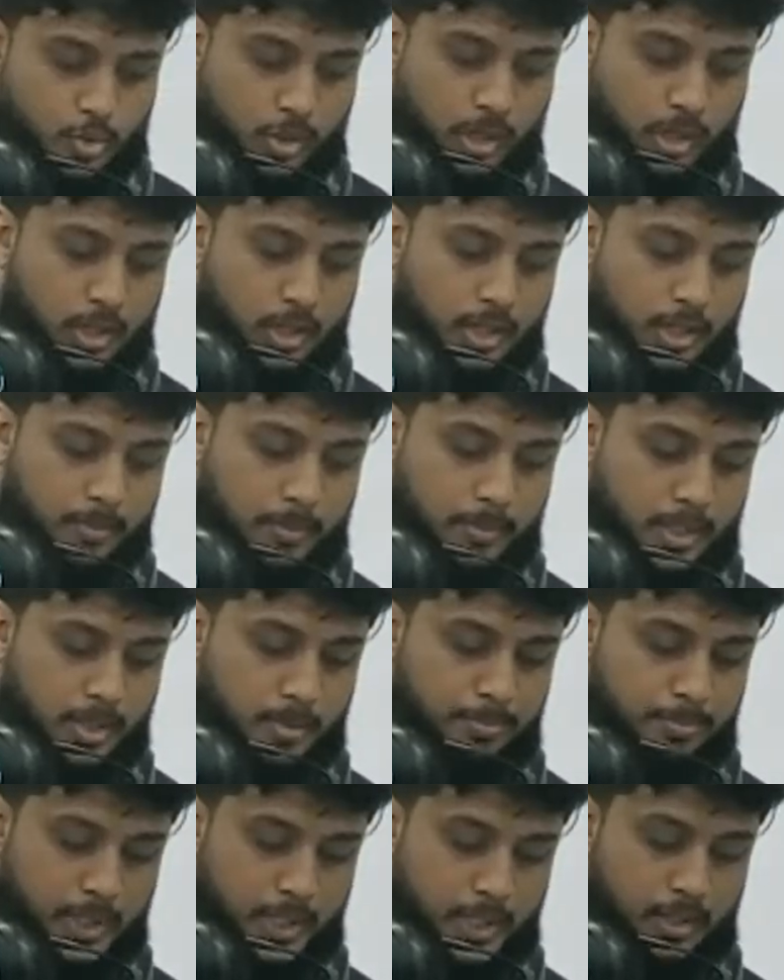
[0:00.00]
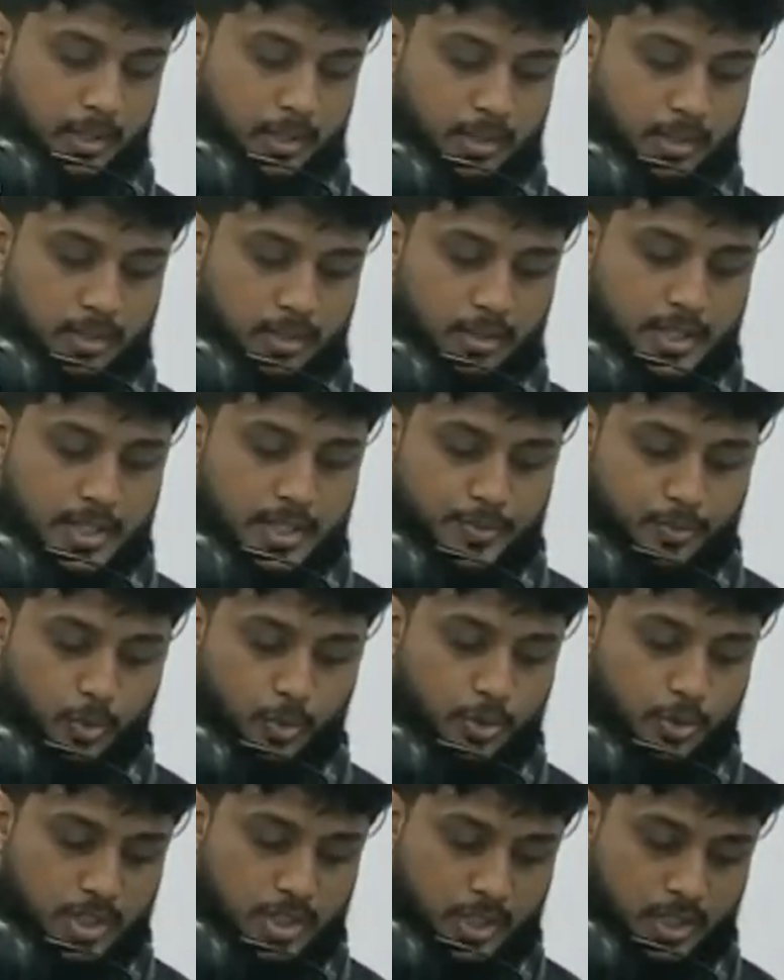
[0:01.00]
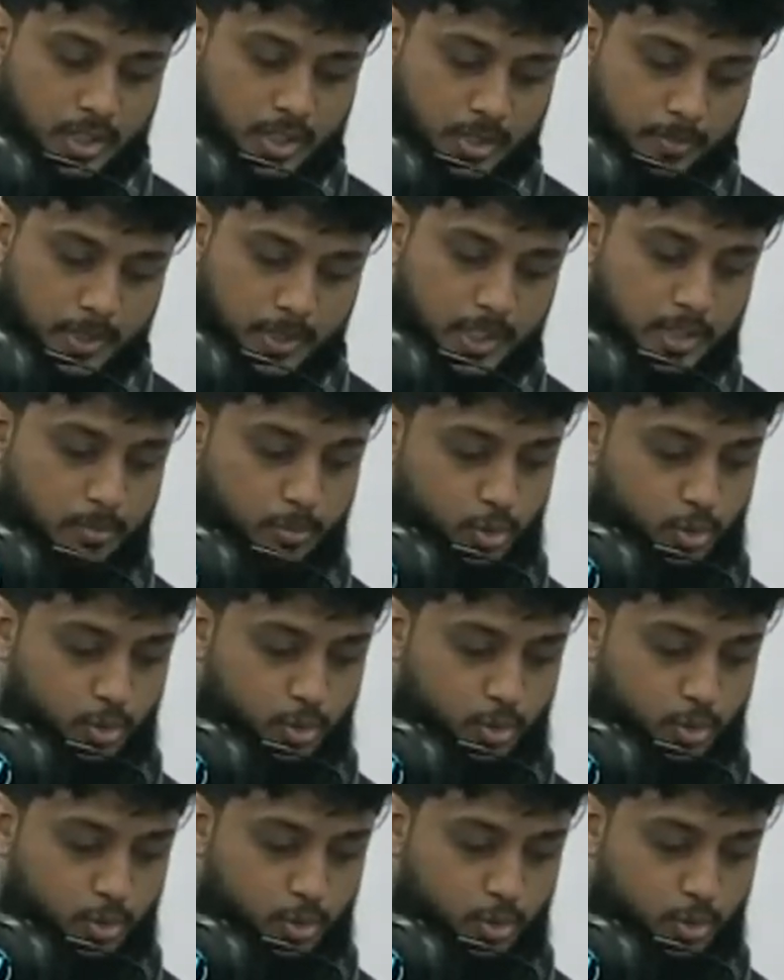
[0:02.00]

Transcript: lamina B is 4 centimeter more.